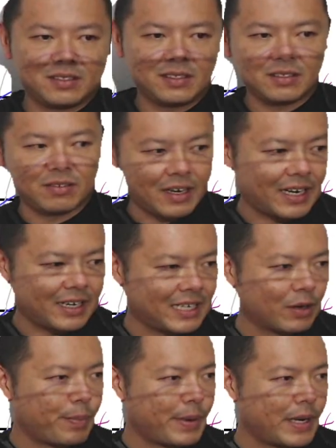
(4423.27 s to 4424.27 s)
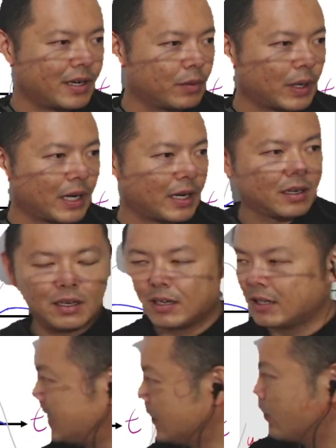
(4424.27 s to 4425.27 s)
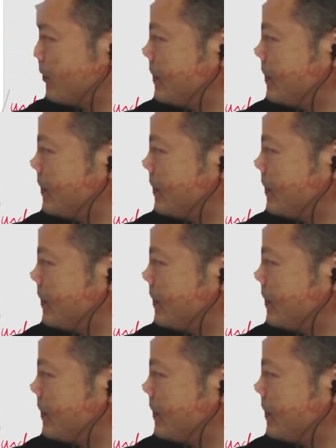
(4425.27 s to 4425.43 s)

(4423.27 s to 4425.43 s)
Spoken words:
right? That will be the what? That will be